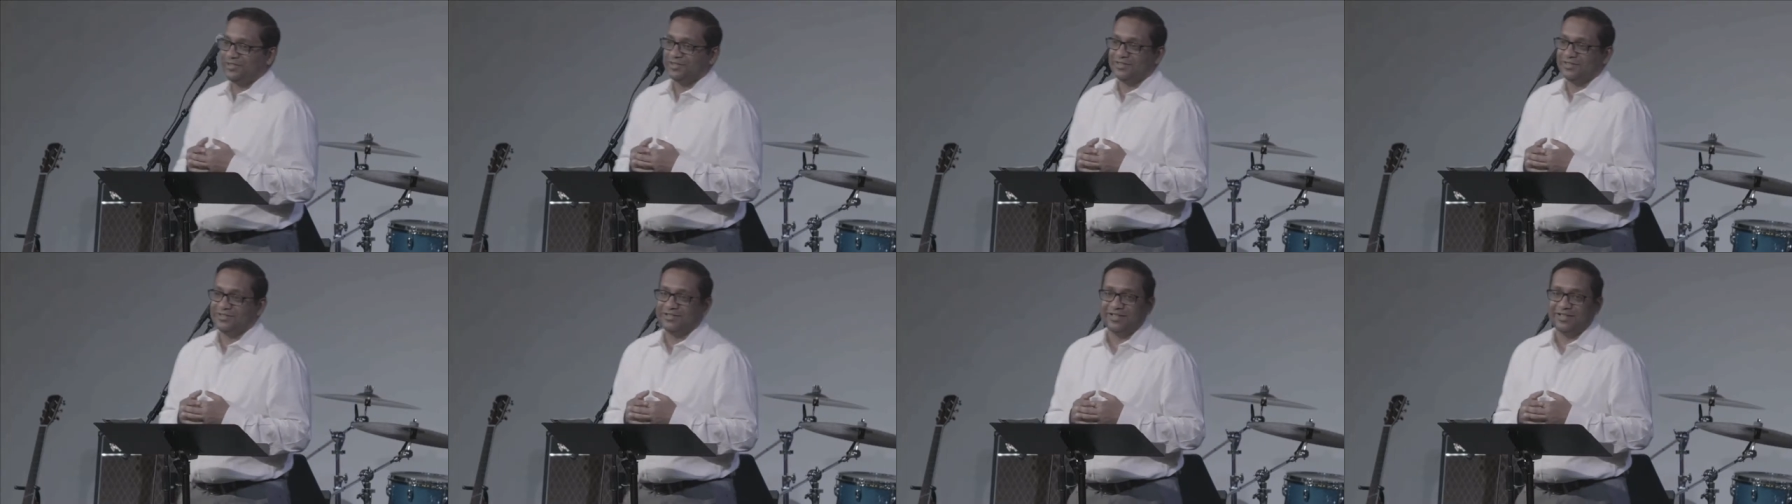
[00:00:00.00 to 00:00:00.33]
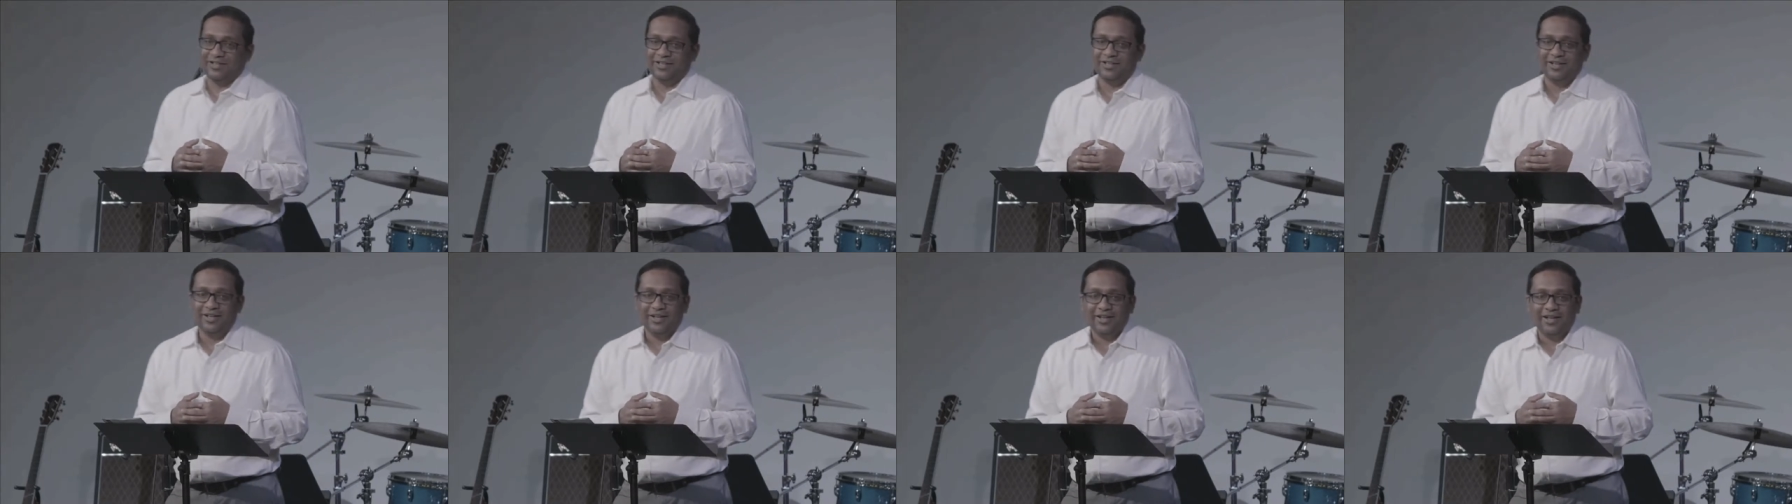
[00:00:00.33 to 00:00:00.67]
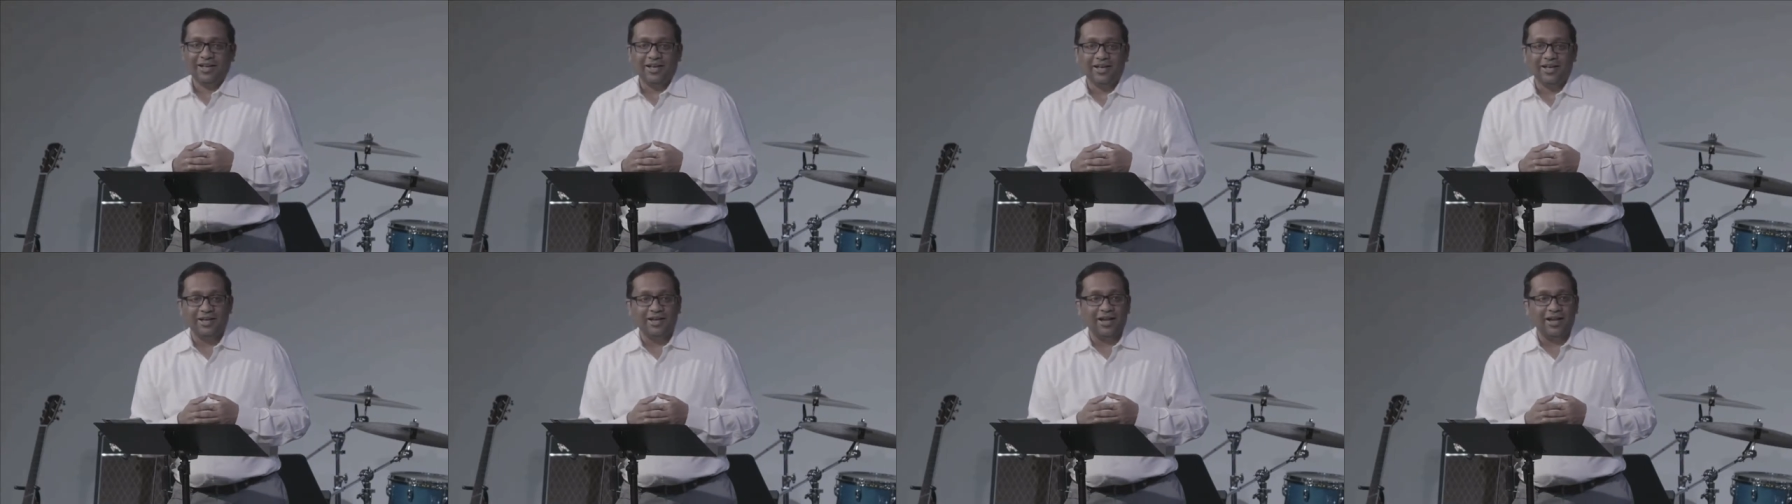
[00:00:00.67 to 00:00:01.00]
It's like,
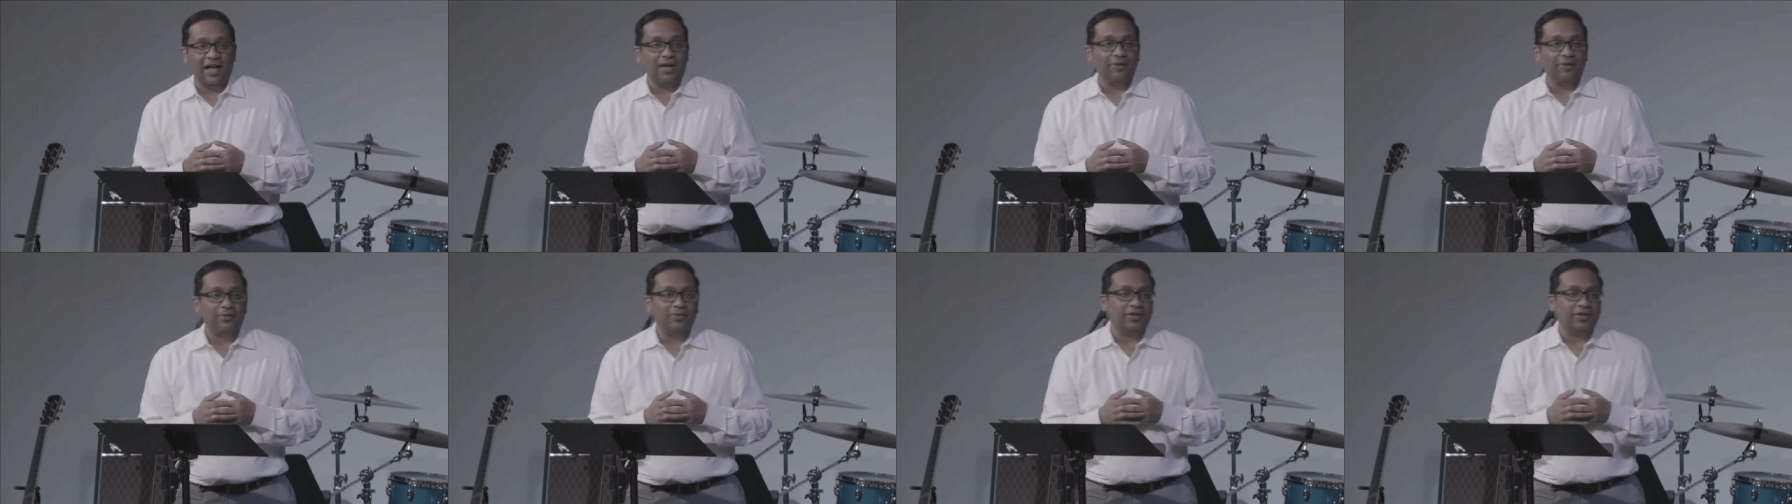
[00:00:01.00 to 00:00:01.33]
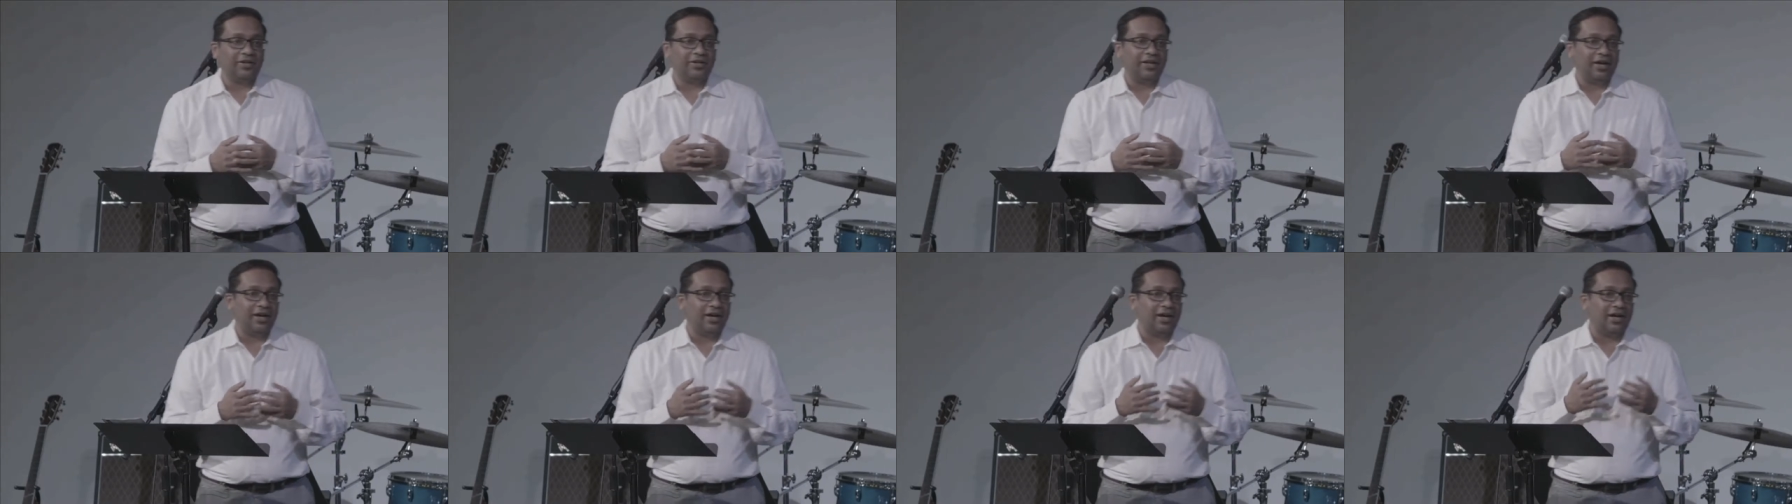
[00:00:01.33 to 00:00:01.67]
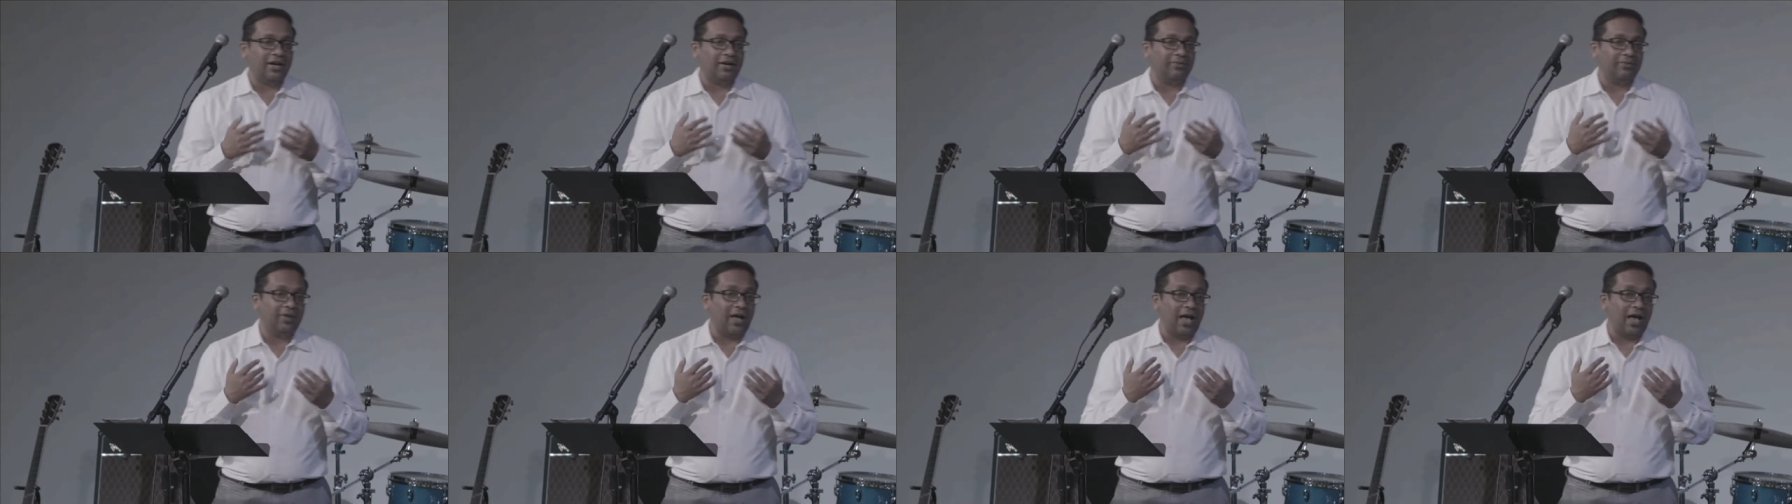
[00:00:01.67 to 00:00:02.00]
and I would,
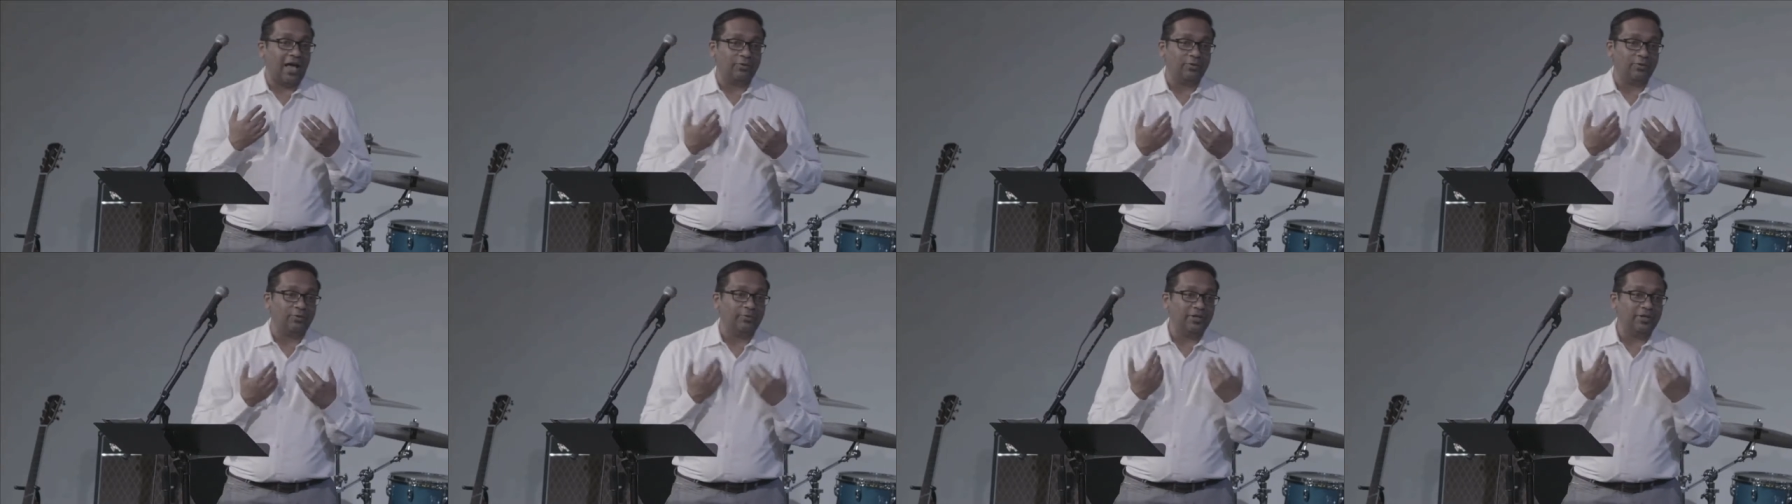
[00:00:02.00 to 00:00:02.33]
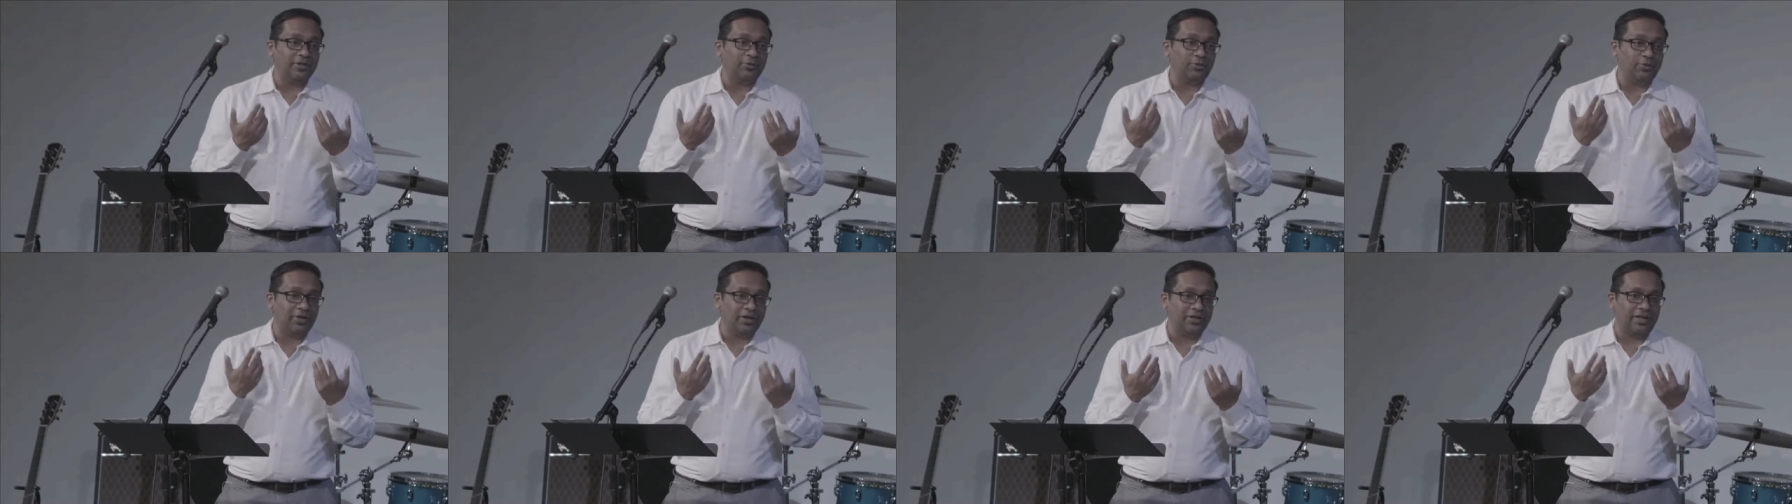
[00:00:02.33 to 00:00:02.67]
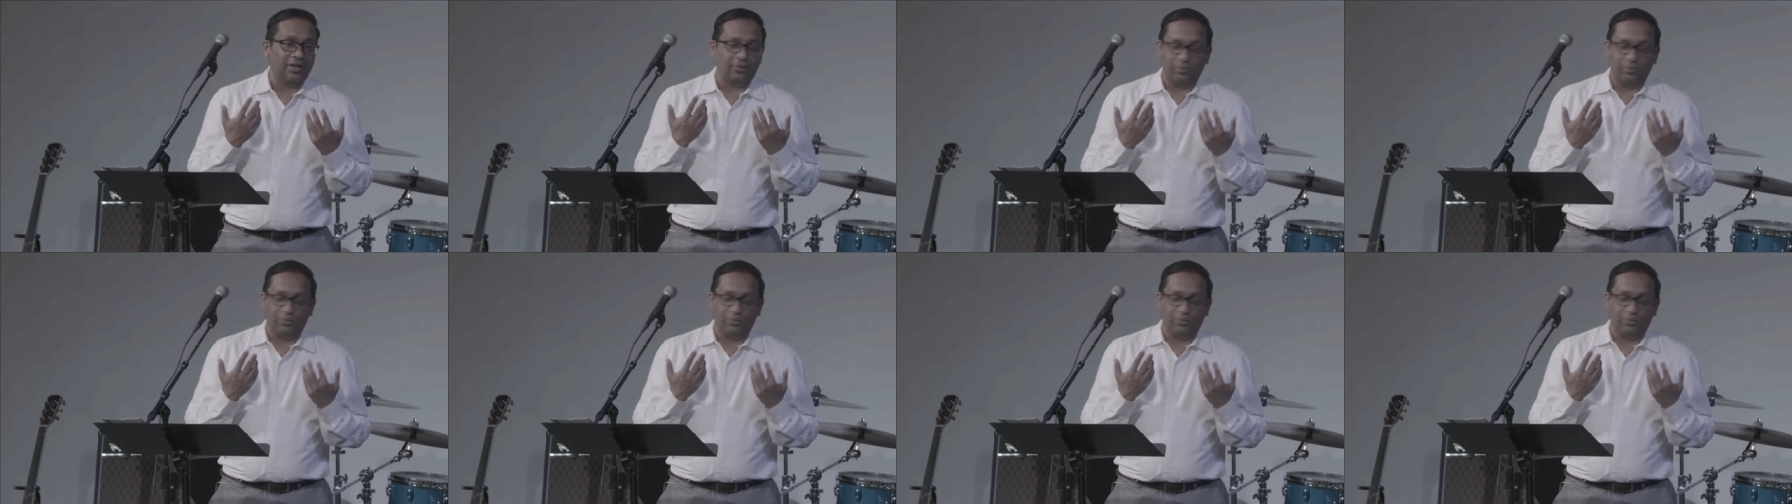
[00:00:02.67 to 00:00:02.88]
um, I would be the one that